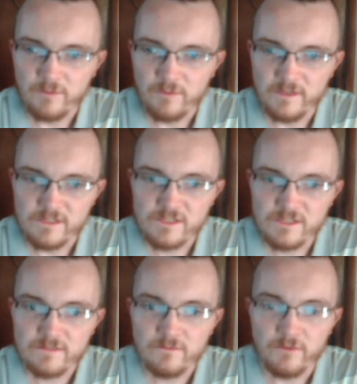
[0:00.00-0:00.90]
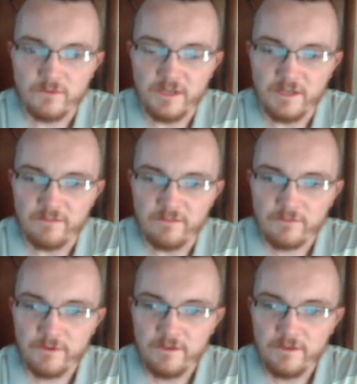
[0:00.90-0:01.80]
plays queen
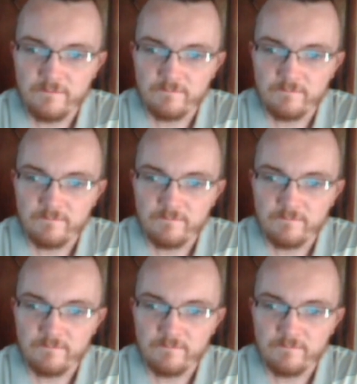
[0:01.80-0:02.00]
f3.